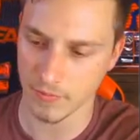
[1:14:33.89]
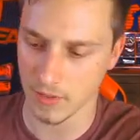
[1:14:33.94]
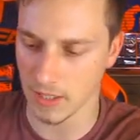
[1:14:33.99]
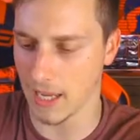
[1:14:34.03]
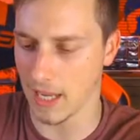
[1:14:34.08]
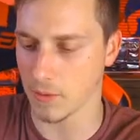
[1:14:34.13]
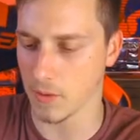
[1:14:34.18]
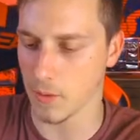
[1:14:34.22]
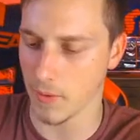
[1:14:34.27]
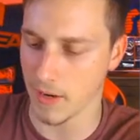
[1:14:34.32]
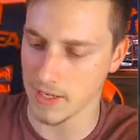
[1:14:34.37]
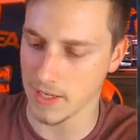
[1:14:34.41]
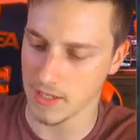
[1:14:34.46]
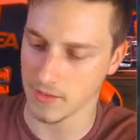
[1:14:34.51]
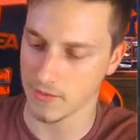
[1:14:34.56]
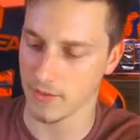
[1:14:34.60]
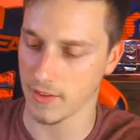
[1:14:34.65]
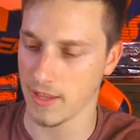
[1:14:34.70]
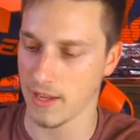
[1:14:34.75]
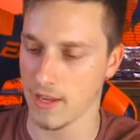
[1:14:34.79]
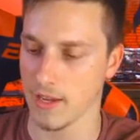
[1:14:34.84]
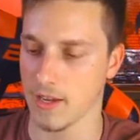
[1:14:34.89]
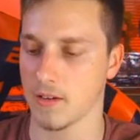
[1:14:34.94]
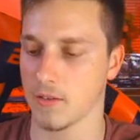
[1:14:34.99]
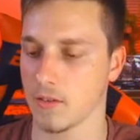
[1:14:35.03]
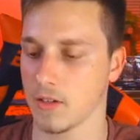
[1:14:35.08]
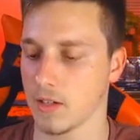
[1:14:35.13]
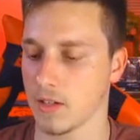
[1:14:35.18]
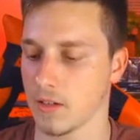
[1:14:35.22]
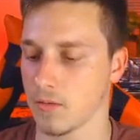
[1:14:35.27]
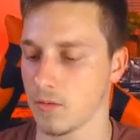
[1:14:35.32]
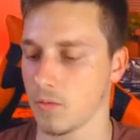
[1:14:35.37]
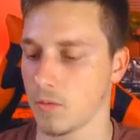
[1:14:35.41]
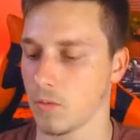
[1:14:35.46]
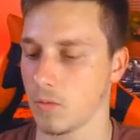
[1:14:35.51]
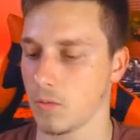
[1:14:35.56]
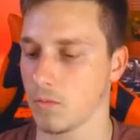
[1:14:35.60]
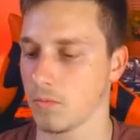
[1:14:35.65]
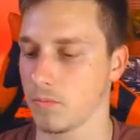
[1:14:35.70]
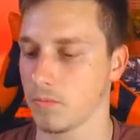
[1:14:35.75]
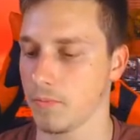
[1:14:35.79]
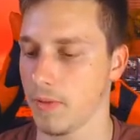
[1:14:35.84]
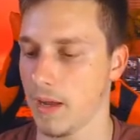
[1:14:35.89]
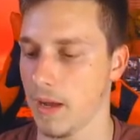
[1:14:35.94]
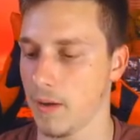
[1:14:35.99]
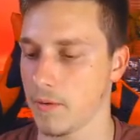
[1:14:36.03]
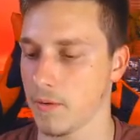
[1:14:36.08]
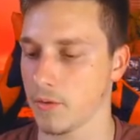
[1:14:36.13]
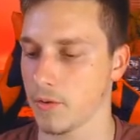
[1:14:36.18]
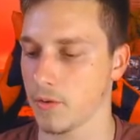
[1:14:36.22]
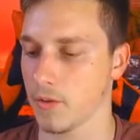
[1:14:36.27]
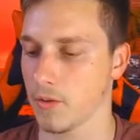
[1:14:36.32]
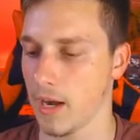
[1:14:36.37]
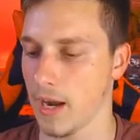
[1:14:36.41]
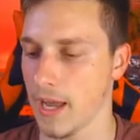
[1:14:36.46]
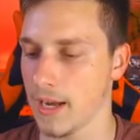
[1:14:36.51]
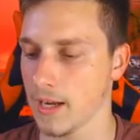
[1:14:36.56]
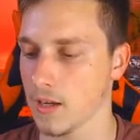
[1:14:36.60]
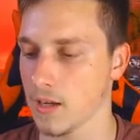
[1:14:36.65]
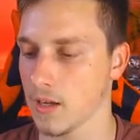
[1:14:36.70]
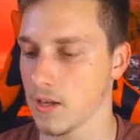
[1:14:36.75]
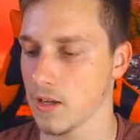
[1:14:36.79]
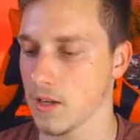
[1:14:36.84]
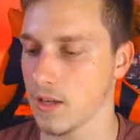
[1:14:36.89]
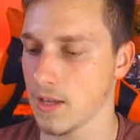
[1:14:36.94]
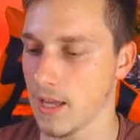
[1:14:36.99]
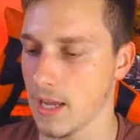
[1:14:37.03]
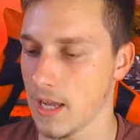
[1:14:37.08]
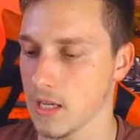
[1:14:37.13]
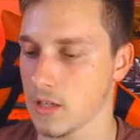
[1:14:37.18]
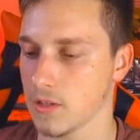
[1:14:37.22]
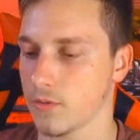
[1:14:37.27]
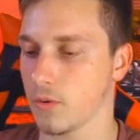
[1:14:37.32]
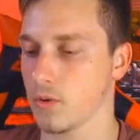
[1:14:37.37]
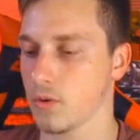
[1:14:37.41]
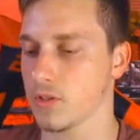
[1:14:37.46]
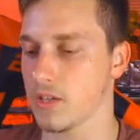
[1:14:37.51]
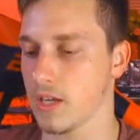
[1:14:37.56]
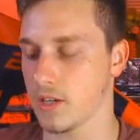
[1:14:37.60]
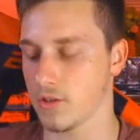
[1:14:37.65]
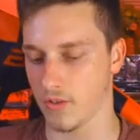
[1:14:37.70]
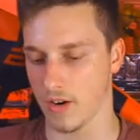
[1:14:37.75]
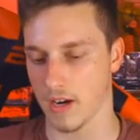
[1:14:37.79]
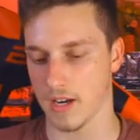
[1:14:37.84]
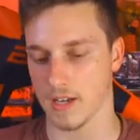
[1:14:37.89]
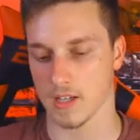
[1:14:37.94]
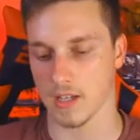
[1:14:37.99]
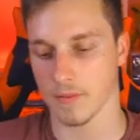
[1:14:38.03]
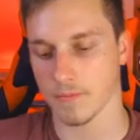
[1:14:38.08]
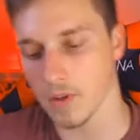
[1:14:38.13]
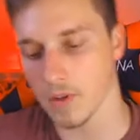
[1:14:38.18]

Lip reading: Glad we waited for that and we didn't power through the lag. S-Force Edge Razor.